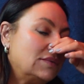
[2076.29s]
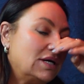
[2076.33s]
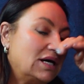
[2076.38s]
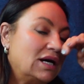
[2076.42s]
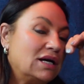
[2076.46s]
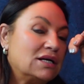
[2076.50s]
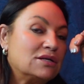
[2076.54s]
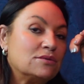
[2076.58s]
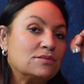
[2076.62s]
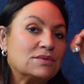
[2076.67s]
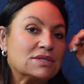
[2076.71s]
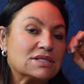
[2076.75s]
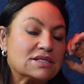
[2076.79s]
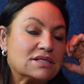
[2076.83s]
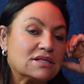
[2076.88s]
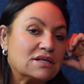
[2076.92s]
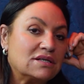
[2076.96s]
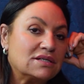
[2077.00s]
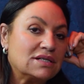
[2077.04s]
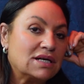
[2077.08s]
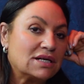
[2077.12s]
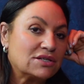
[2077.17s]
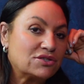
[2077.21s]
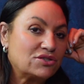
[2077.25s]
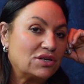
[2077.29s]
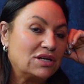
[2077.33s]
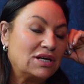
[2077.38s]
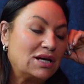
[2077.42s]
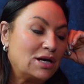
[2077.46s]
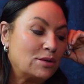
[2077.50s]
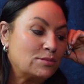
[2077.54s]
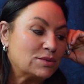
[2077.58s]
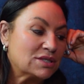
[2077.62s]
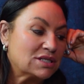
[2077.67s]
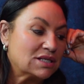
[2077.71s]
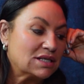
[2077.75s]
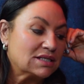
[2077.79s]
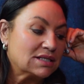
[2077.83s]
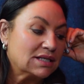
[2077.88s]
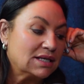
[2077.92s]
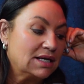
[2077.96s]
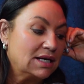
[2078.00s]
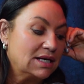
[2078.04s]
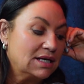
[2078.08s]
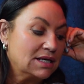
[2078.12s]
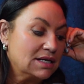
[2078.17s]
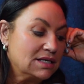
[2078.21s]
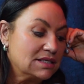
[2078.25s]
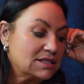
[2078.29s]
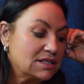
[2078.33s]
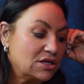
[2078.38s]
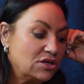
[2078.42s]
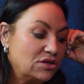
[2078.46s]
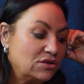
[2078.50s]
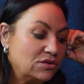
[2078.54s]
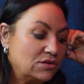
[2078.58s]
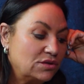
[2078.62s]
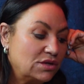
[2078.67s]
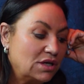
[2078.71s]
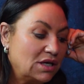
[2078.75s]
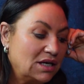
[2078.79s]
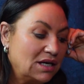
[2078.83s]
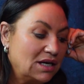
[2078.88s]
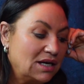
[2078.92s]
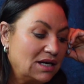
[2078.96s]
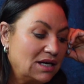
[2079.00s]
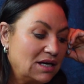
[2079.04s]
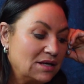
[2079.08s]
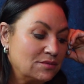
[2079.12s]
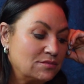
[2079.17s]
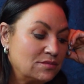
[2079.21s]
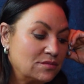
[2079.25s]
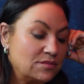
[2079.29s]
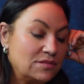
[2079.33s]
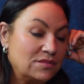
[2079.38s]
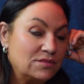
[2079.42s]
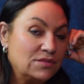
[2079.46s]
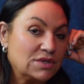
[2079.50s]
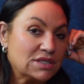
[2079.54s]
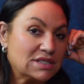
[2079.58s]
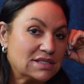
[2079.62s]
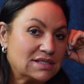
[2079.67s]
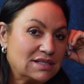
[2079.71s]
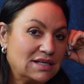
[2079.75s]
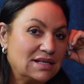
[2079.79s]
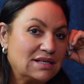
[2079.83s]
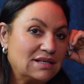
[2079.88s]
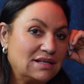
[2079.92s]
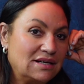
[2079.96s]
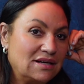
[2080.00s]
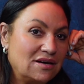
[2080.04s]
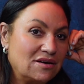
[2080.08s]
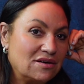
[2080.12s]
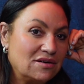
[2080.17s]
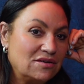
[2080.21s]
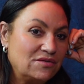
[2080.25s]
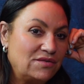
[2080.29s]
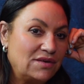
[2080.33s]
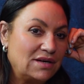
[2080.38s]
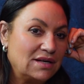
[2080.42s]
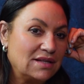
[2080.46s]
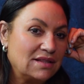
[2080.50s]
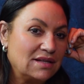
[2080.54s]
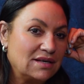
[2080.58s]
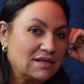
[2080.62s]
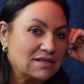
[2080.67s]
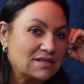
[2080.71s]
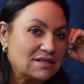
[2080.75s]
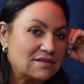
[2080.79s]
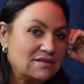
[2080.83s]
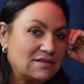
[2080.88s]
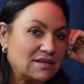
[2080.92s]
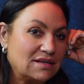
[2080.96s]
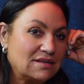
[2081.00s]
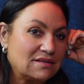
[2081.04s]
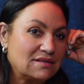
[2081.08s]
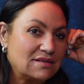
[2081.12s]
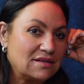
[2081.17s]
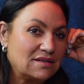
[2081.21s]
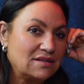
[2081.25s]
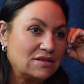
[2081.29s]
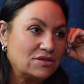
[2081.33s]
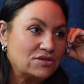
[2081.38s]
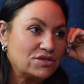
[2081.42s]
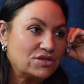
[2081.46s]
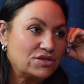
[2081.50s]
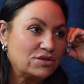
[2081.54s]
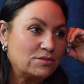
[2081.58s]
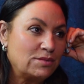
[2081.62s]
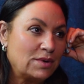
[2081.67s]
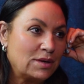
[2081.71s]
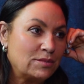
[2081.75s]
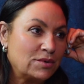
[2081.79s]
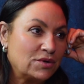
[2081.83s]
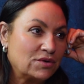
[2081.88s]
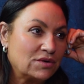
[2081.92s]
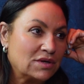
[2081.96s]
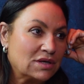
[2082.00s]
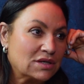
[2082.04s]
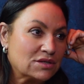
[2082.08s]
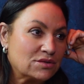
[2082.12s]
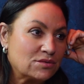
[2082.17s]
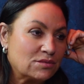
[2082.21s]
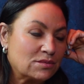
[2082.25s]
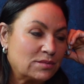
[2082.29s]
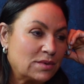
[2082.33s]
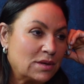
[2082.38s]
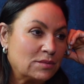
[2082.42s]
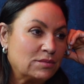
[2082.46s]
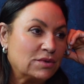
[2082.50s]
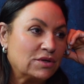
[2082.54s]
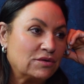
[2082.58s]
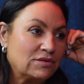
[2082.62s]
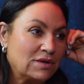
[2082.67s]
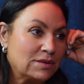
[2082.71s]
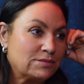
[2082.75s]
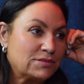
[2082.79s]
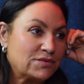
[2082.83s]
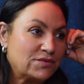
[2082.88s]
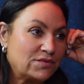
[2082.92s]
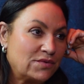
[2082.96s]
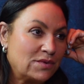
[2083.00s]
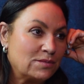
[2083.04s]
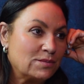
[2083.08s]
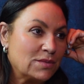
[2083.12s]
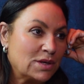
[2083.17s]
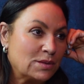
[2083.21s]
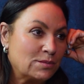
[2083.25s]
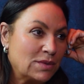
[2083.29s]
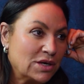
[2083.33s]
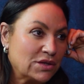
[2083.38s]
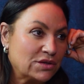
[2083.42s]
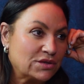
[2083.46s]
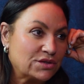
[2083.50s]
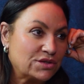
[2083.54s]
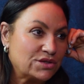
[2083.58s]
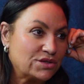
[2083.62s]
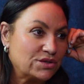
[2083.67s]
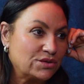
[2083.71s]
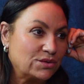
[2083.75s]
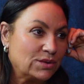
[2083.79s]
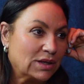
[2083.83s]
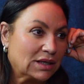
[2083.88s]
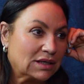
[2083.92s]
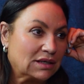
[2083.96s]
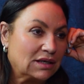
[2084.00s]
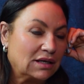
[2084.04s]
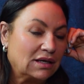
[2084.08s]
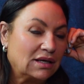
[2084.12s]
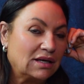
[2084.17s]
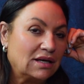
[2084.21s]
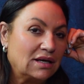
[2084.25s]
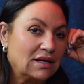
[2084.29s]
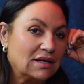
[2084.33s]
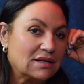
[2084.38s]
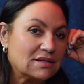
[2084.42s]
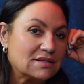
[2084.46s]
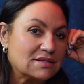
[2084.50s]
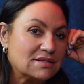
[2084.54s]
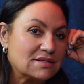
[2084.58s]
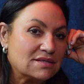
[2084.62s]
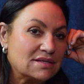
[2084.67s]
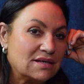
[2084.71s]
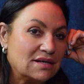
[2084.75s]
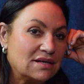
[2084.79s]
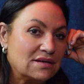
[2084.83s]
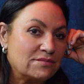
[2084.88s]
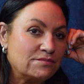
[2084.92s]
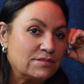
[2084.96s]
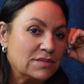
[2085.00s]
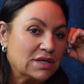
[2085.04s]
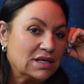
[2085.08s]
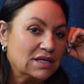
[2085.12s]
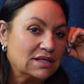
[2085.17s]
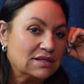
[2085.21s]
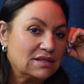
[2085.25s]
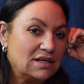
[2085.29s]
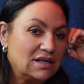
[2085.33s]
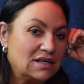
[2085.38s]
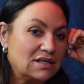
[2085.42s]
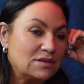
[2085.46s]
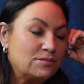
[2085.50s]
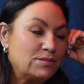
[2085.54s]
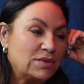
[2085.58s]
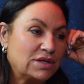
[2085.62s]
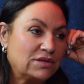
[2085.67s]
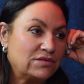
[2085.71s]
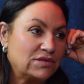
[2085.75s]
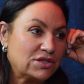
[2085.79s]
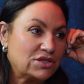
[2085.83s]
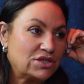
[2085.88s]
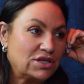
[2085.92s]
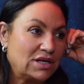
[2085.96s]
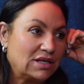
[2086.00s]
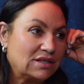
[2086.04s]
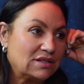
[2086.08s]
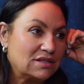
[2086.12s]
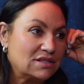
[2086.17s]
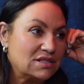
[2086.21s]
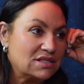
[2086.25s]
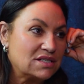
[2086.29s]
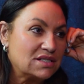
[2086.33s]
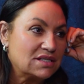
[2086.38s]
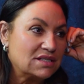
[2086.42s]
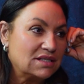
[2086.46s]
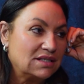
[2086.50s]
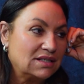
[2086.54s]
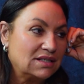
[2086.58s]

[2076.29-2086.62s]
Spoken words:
animals in their natural habitat. So I was slightly horrified then to think that those 2 baby gorillas were probably ripped from their mother too quickly, and they had a bit of a checkered